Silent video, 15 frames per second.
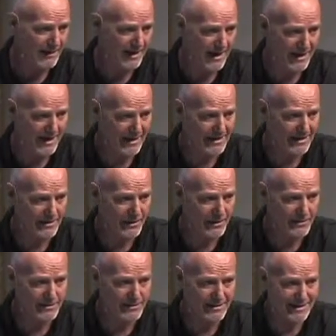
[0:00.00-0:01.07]
Uh, and he
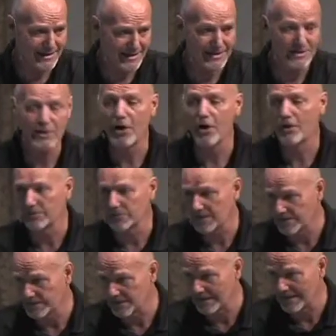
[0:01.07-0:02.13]
goes and he knows
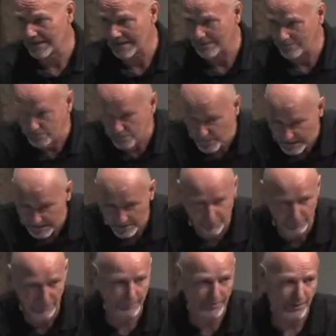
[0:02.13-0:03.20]
he's going to get beat
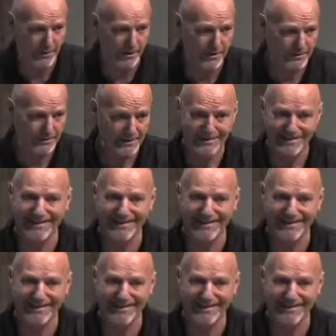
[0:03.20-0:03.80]
to a pulp.